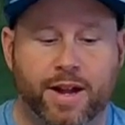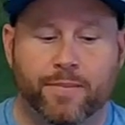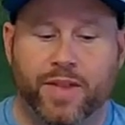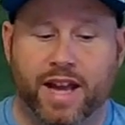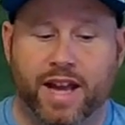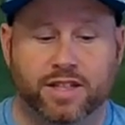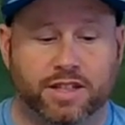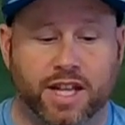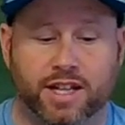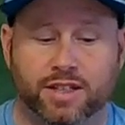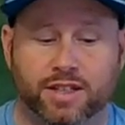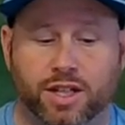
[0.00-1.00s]
As I
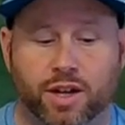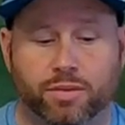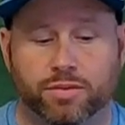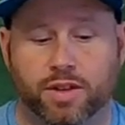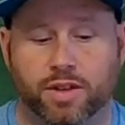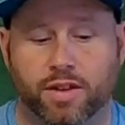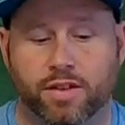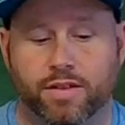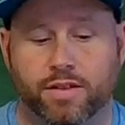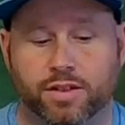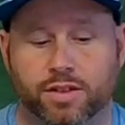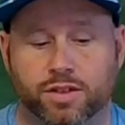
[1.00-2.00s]
said, you know,
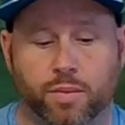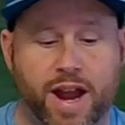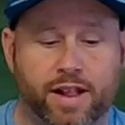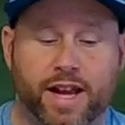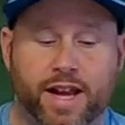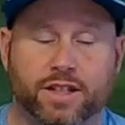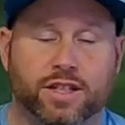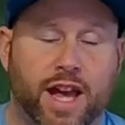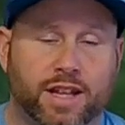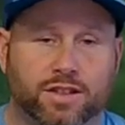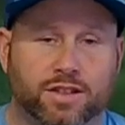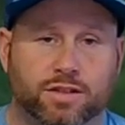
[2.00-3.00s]
Doral has
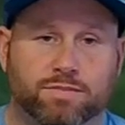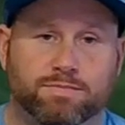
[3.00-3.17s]
has